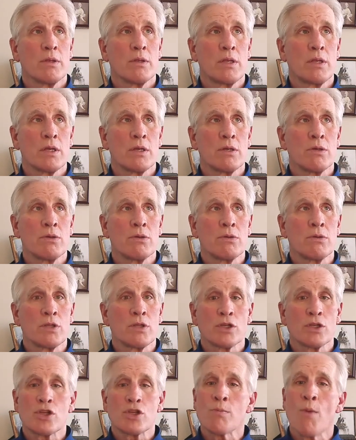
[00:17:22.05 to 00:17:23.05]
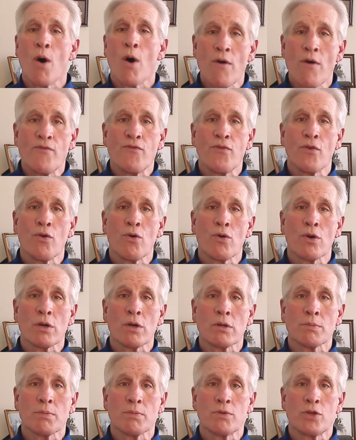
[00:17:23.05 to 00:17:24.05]
Do the small
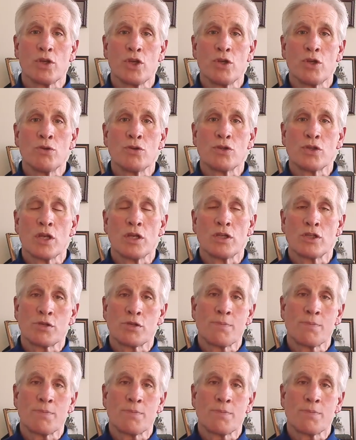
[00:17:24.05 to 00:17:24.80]
floor usage,